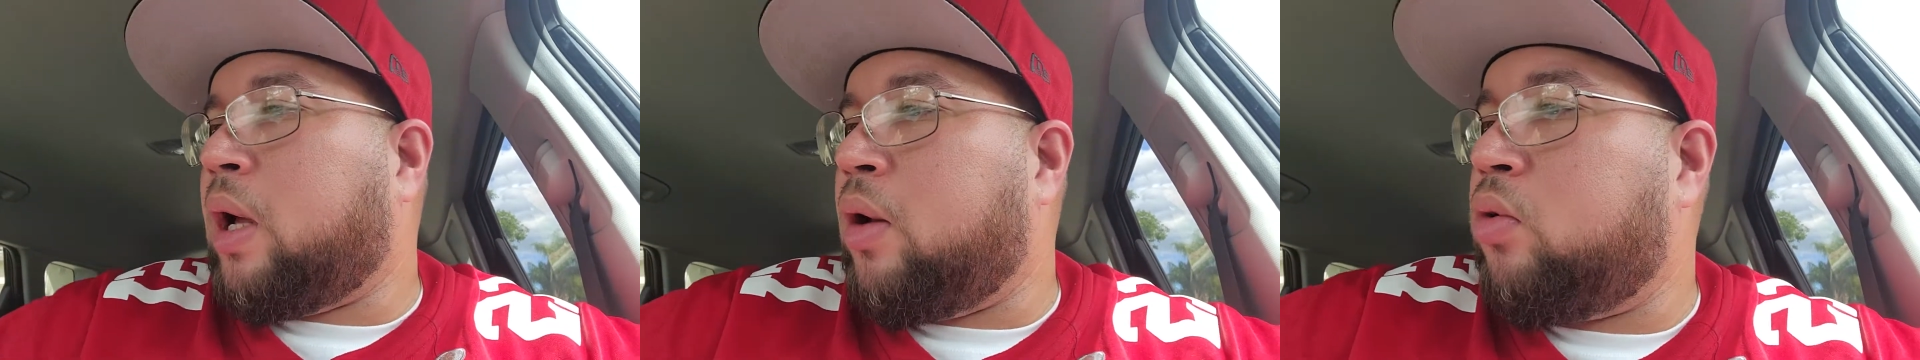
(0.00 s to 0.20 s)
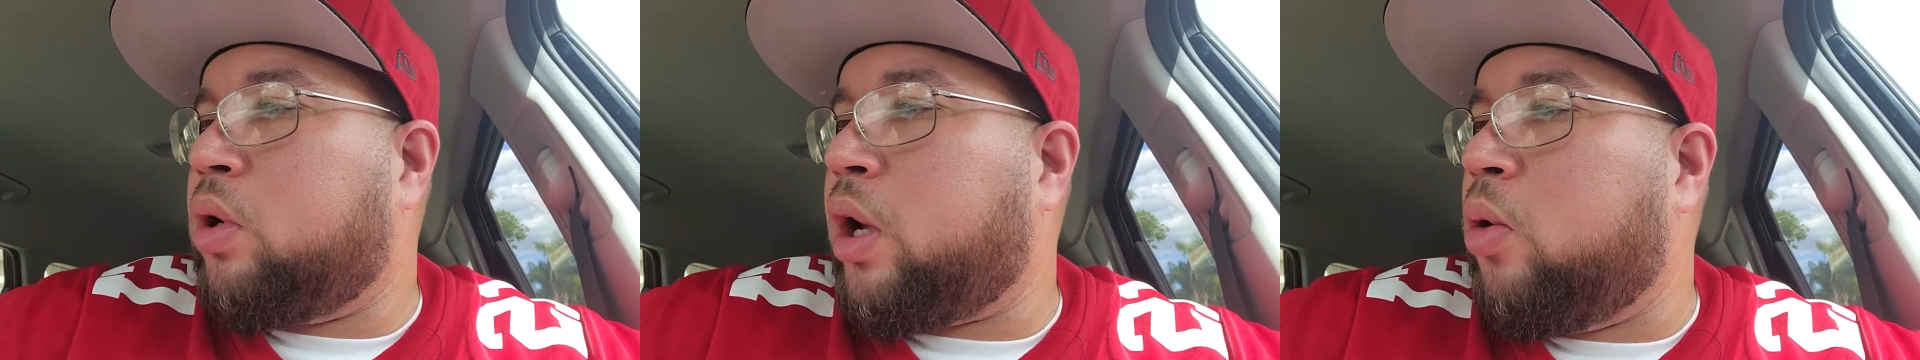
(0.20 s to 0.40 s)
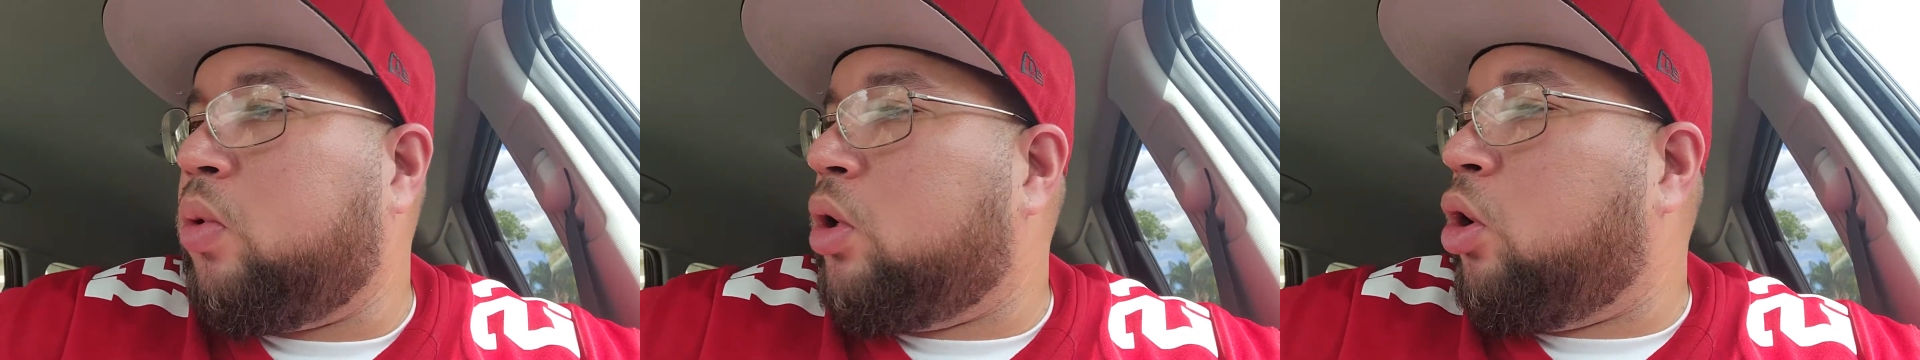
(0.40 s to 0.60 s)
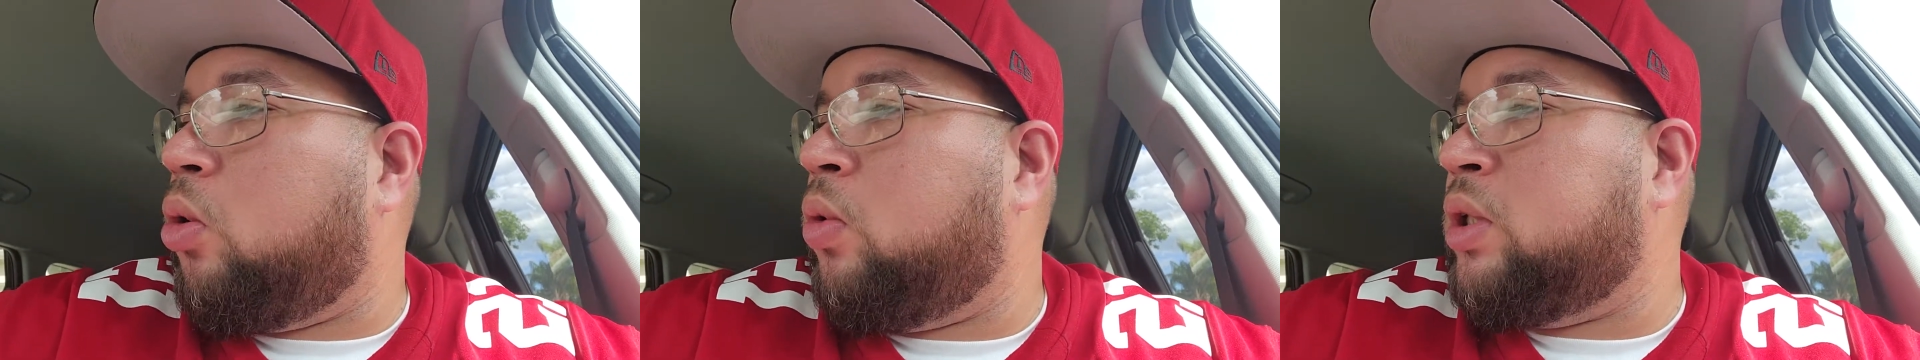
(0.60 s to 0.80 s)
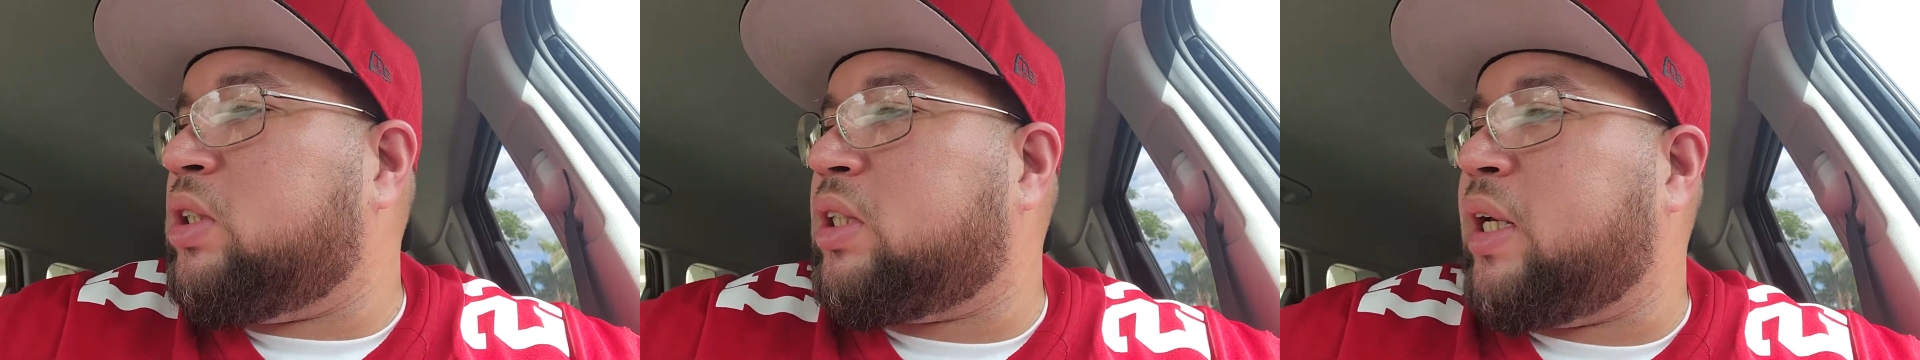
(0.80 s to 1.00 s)
I don't care what no
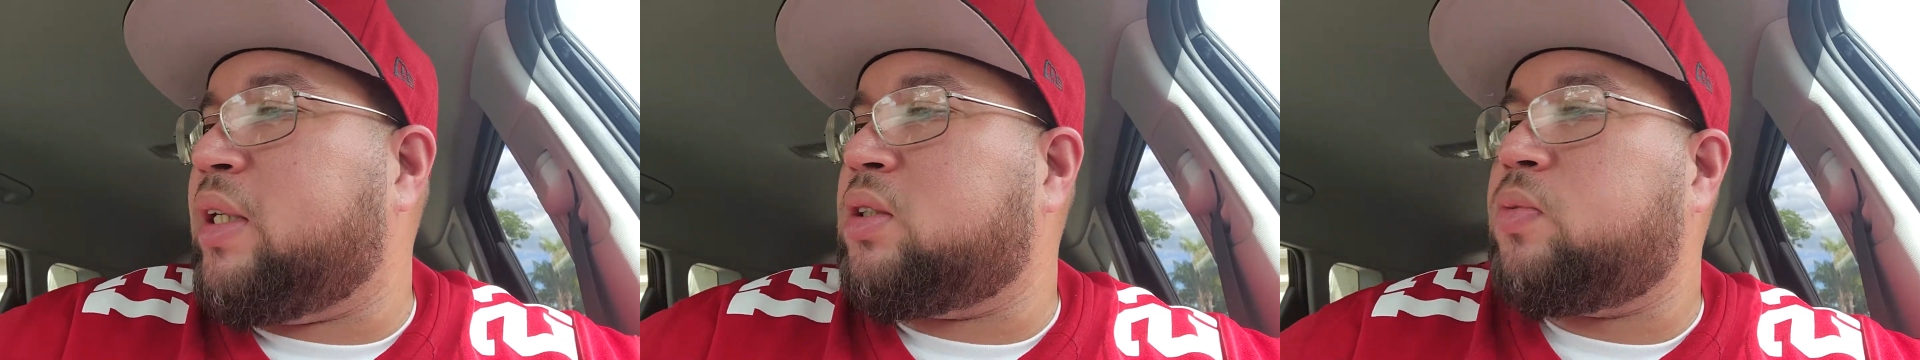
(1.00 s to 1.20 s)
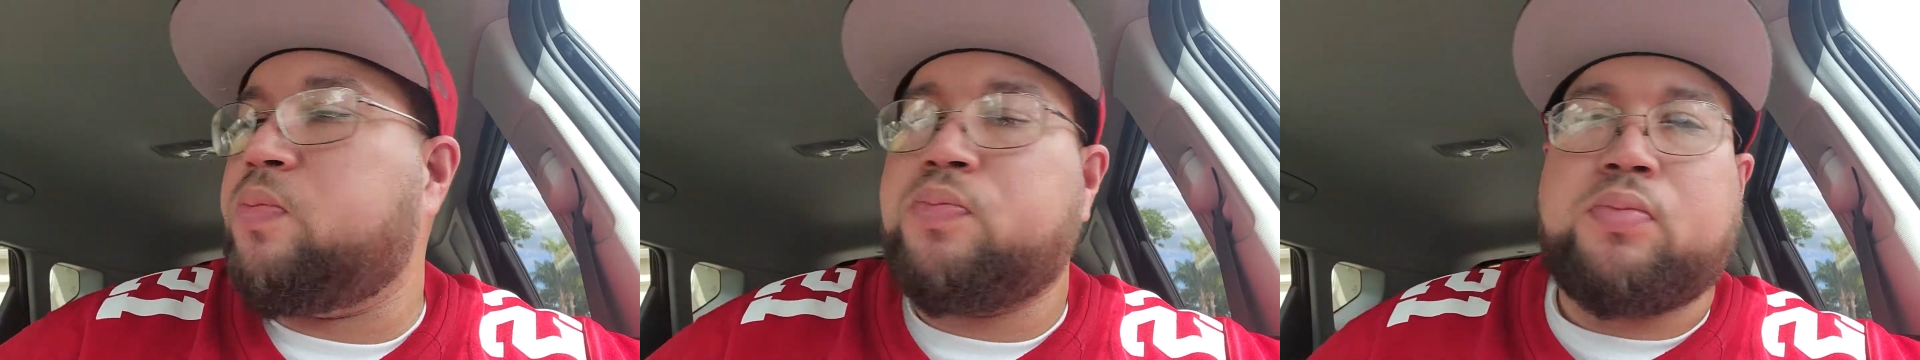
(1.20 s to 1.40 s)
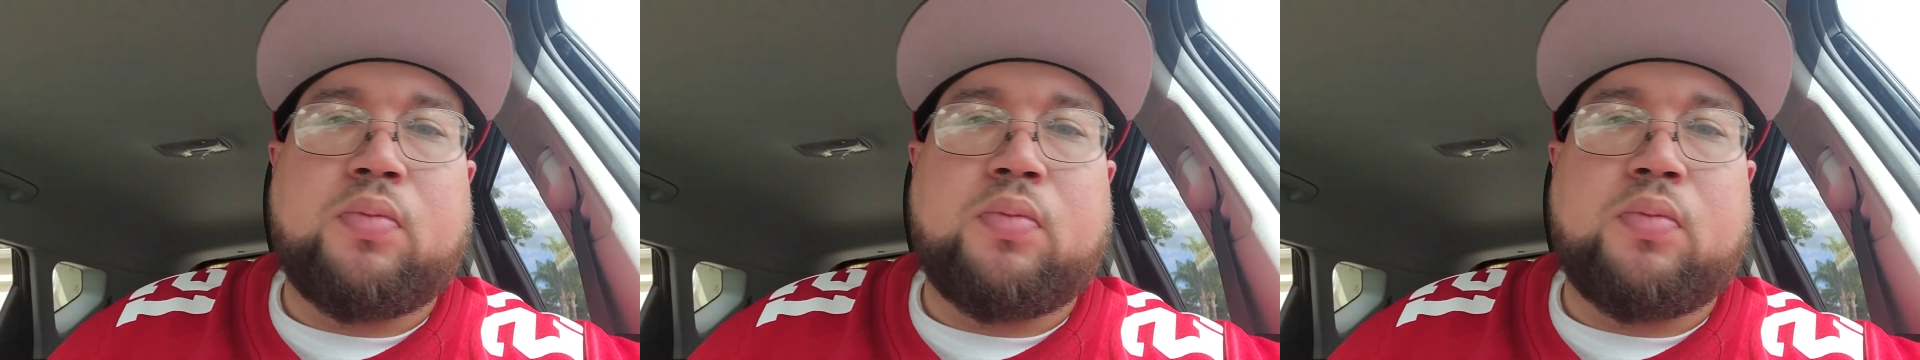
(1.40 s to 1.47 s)
one says.